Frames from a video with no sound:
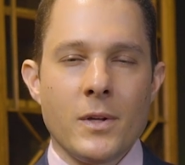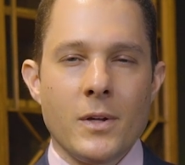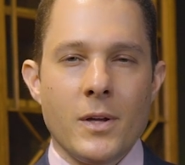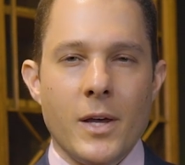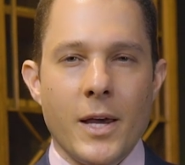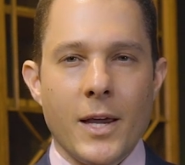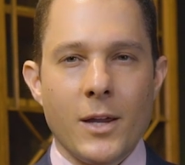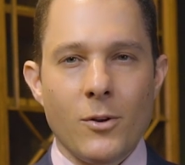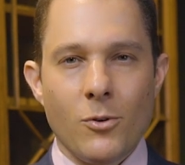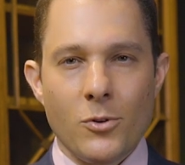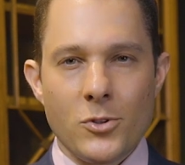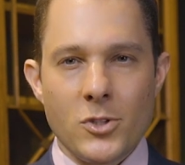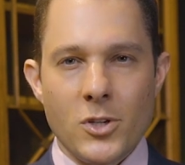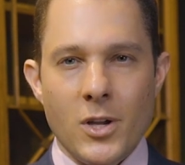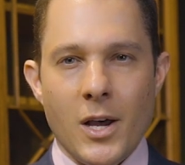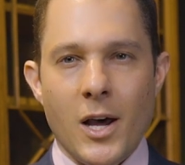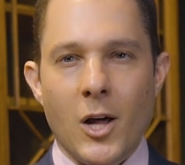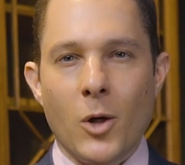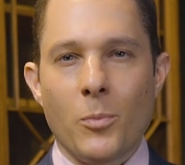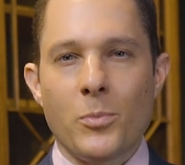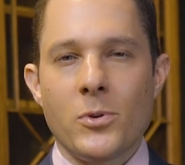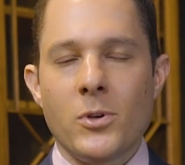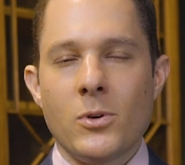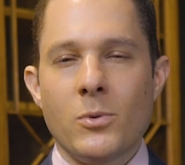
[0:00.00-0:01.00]
I can also
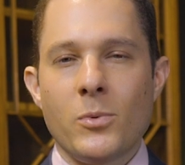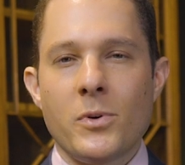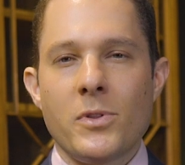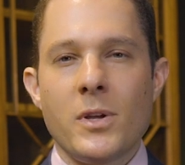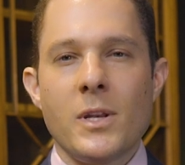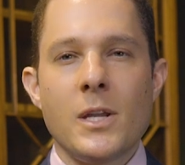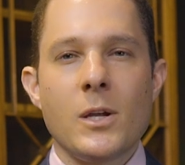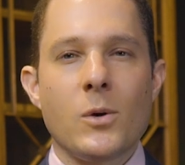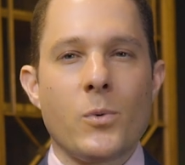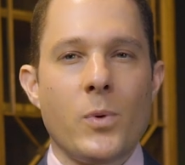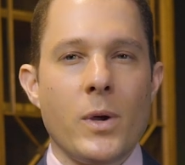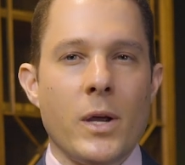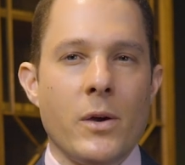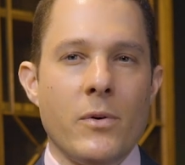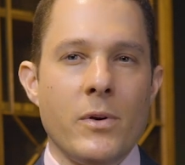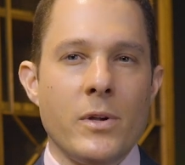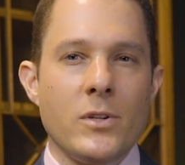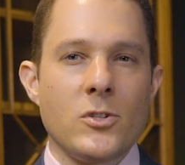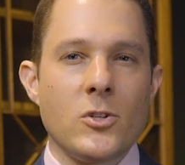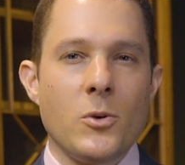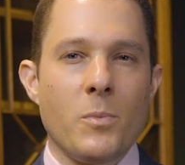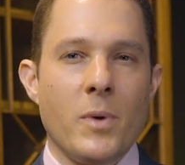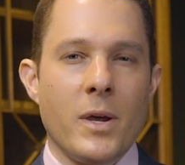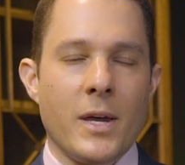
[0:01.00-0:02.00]
help you with any
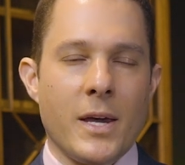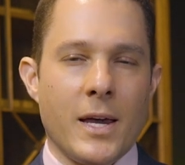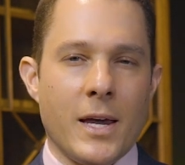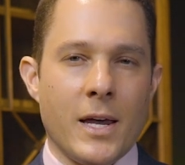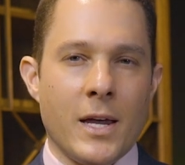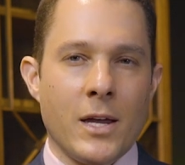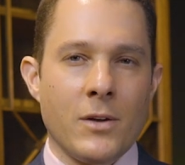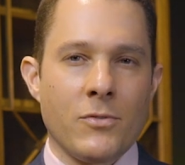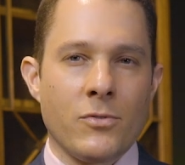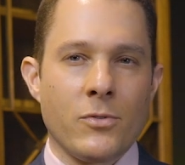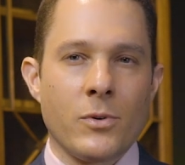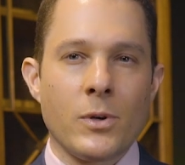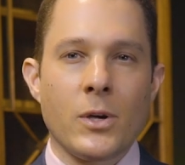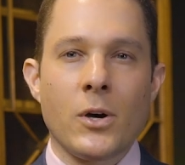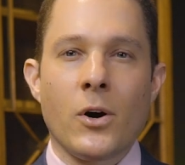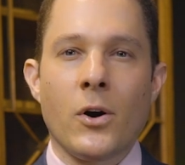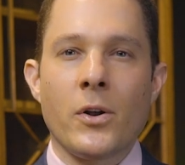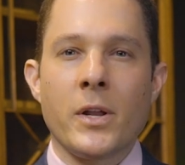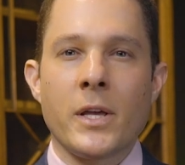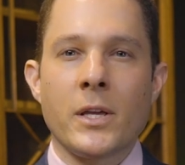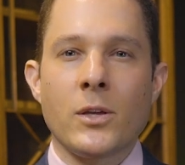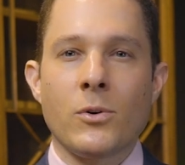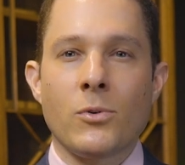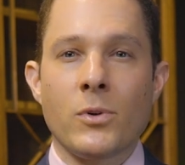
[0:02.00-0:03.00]
queries you may have
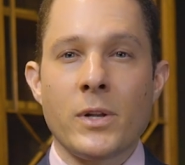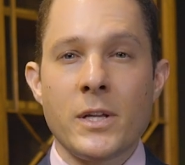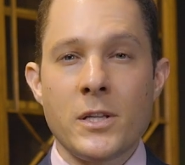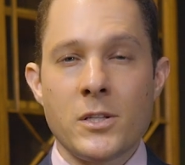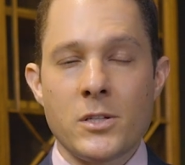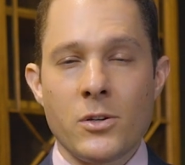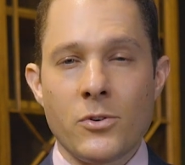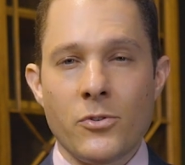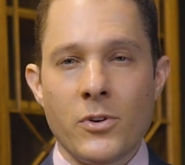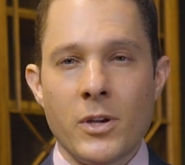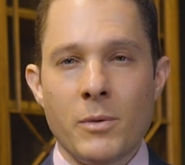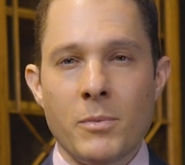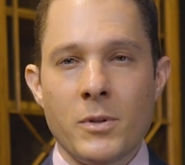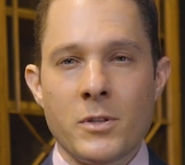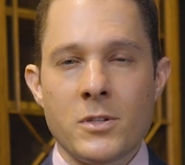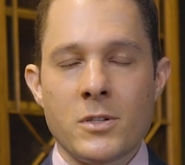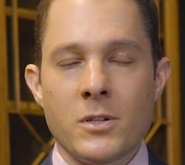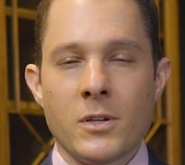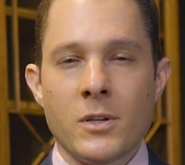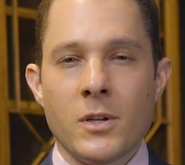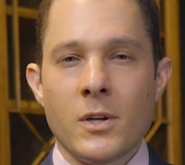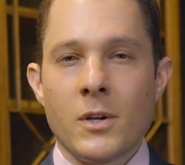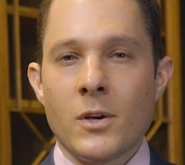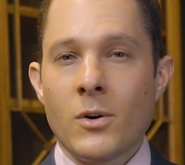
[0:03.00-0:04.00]
regarding your lease agreement
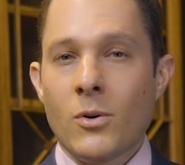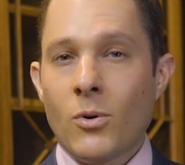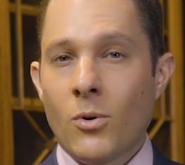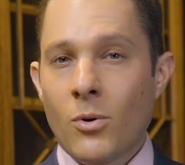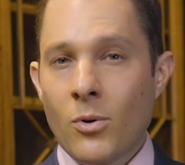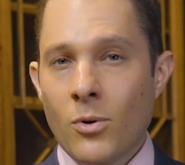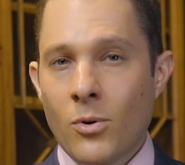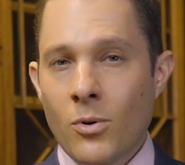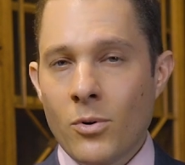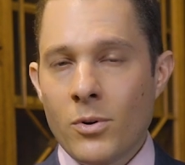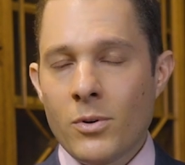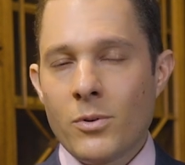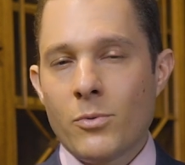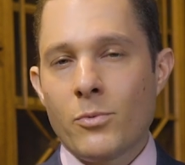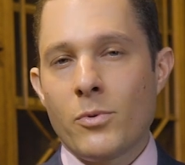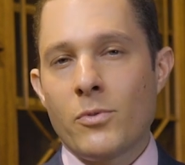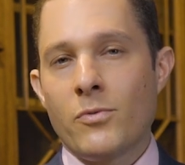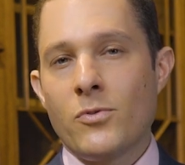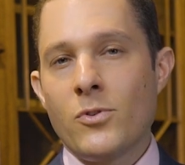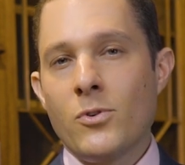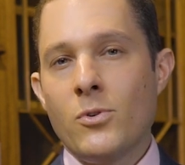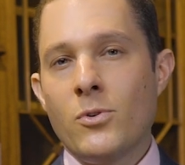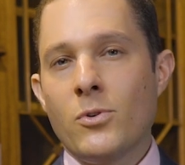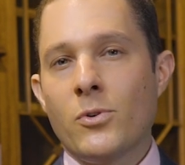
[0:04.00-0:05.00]
or
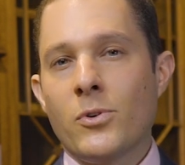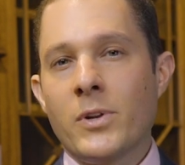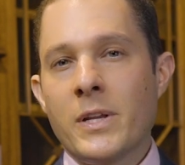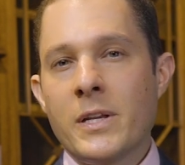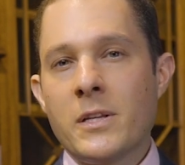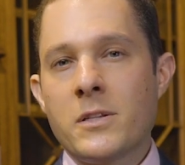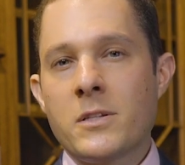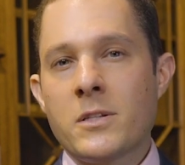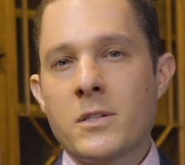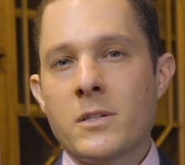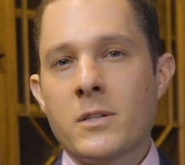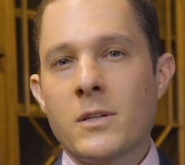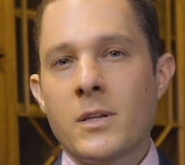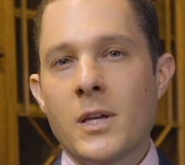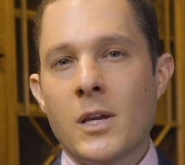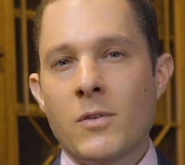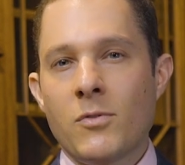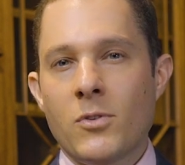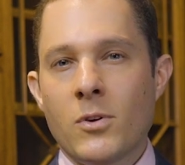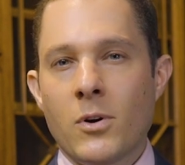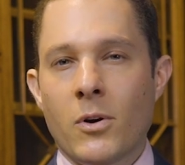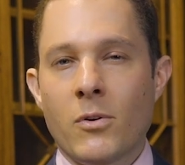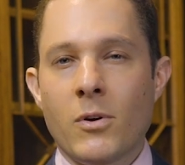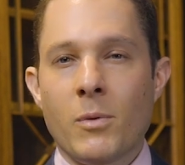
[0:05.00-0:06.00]
review your lease
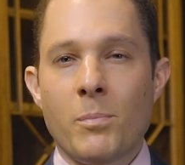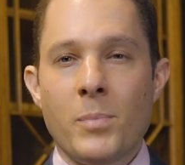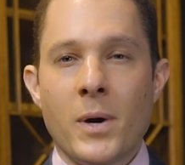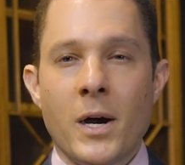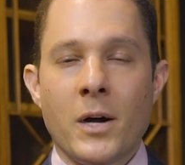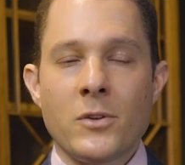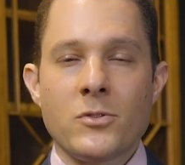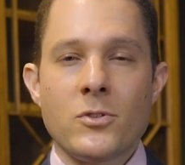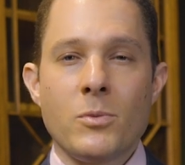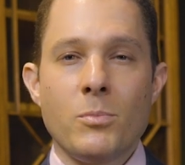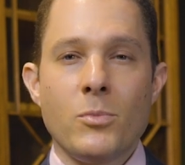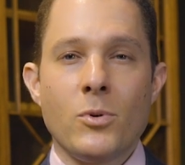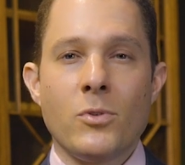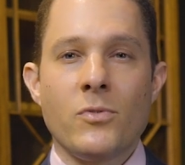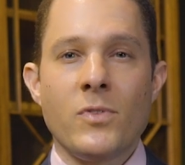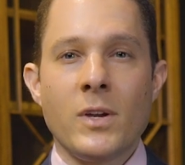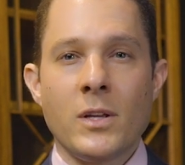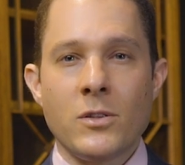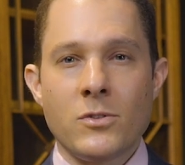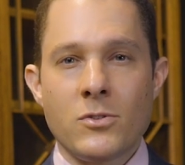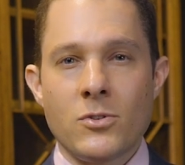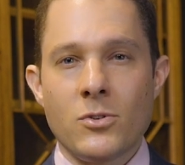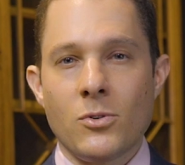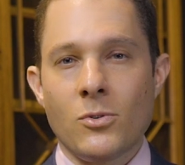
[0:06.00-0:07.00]
if you are about to move
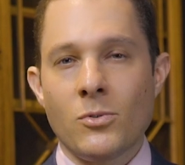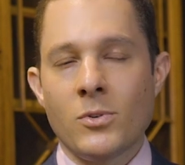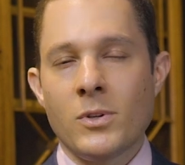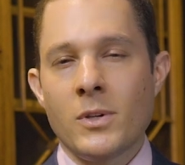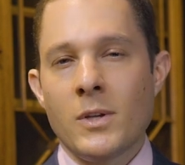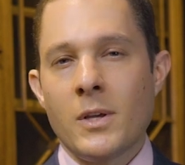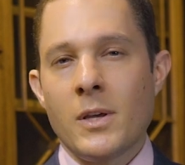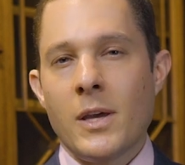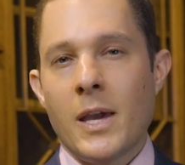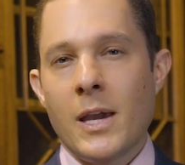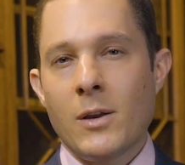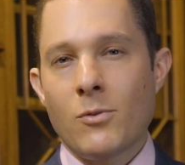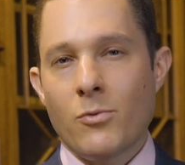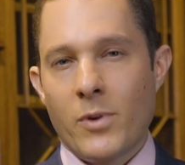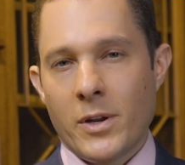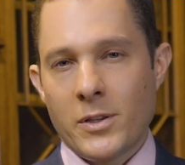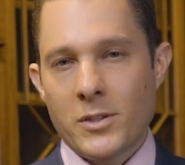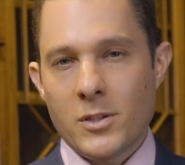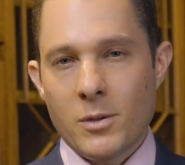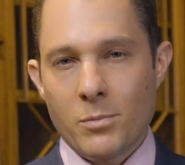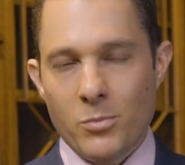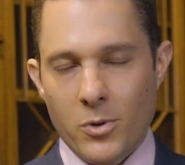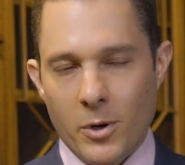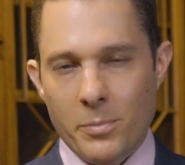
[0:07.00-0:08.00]
into a
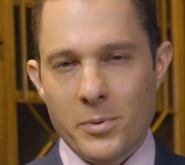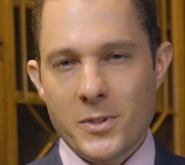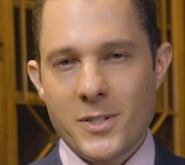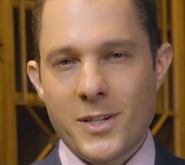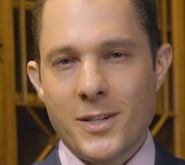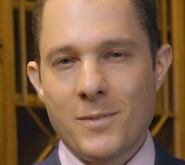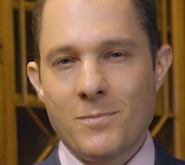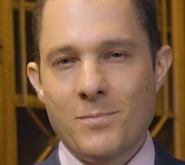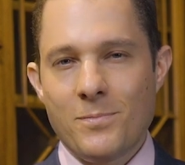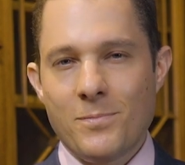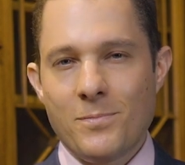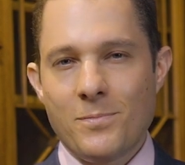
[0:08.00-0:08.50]
rented property.